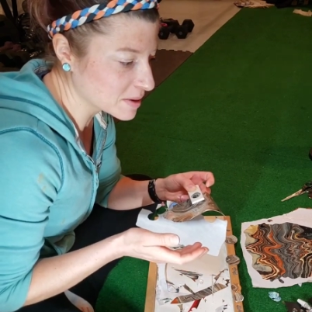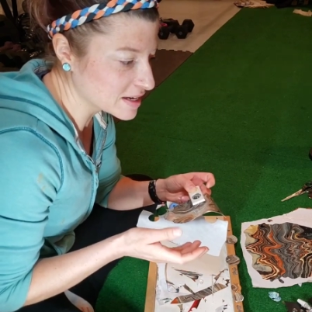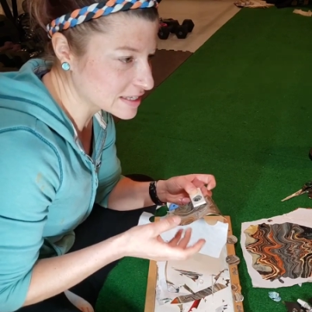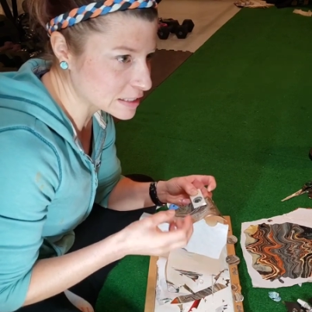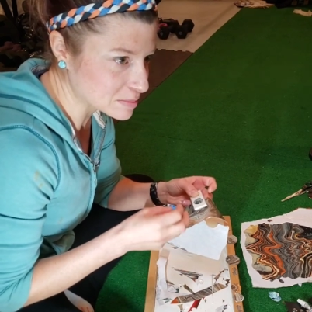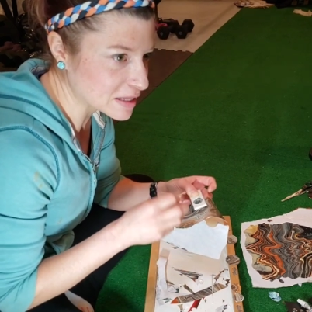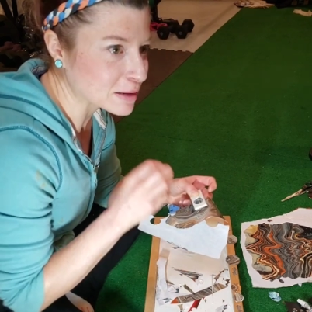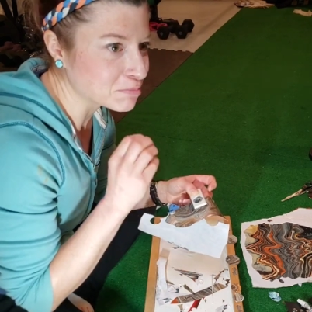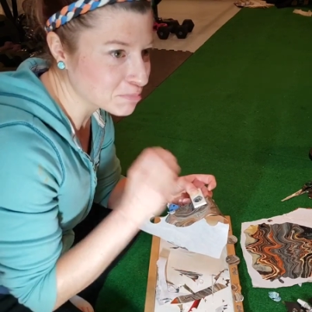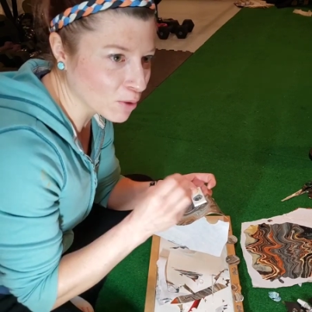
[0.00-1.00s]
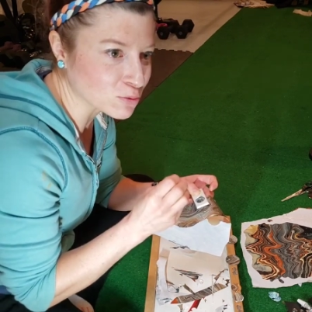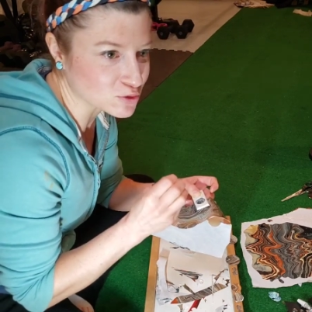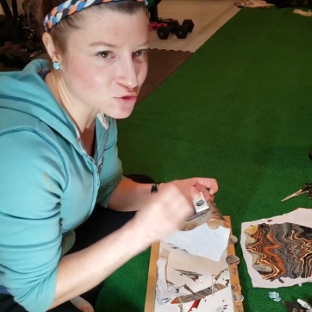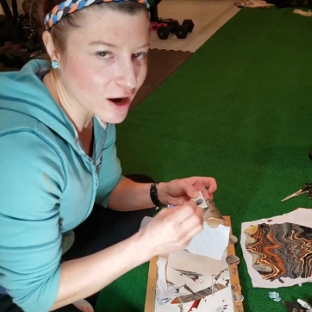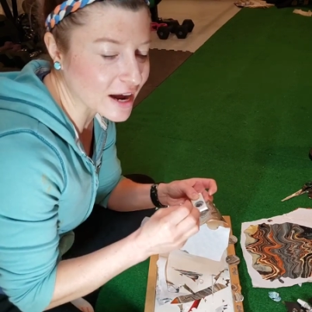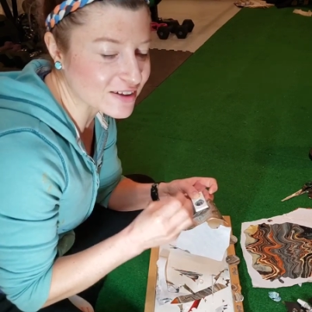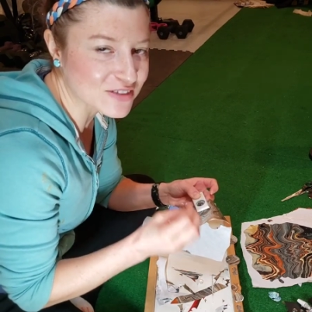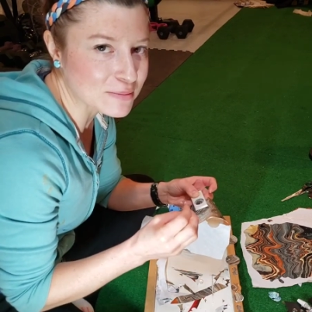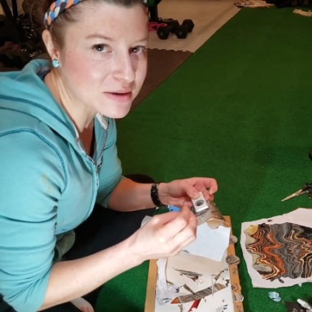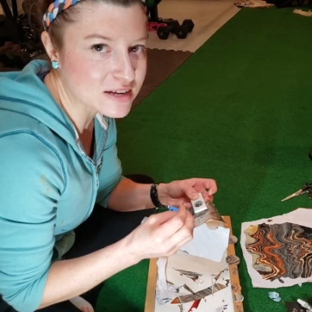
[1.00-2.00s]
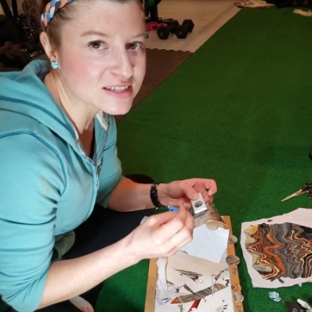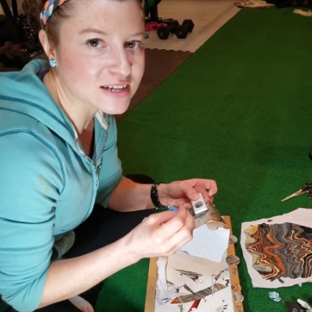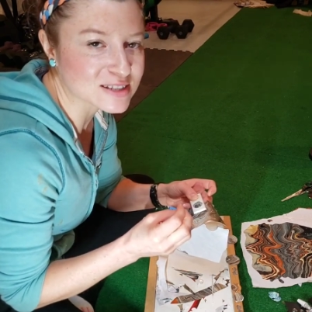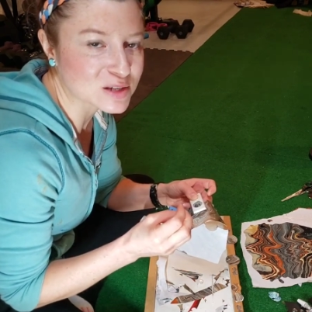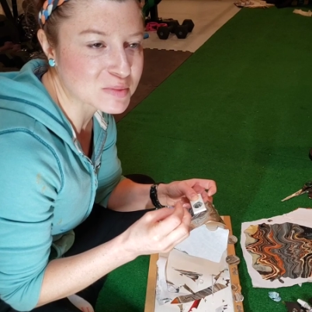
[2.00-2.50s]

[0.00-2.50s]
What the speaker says: it needs to be like bone dry, if that makes sense.